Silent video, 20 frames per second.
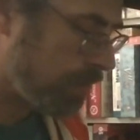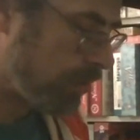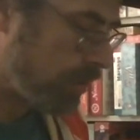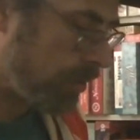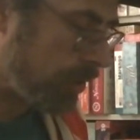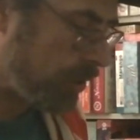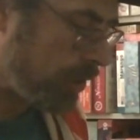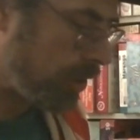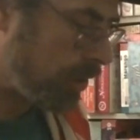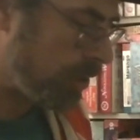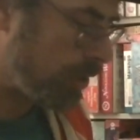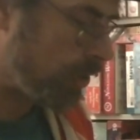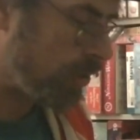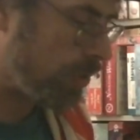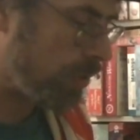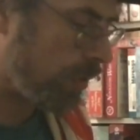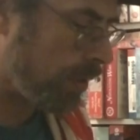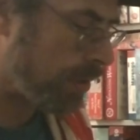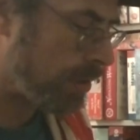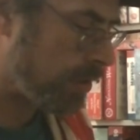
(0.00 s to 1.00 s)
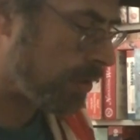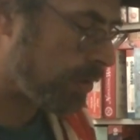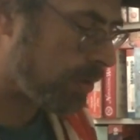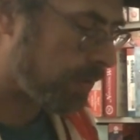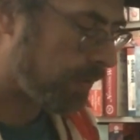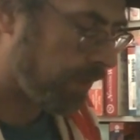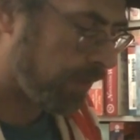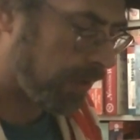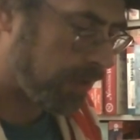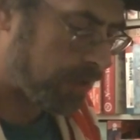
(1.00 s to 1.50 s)
strategic choices.
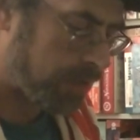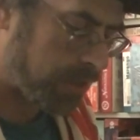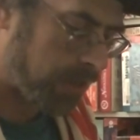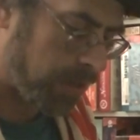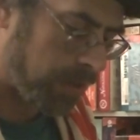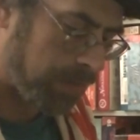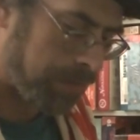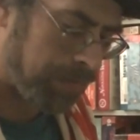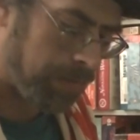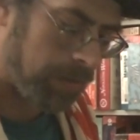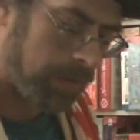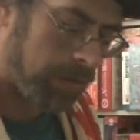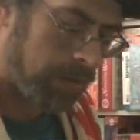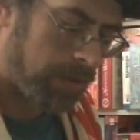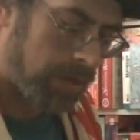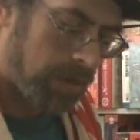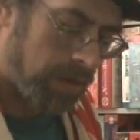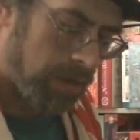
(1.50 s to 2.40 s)
For example,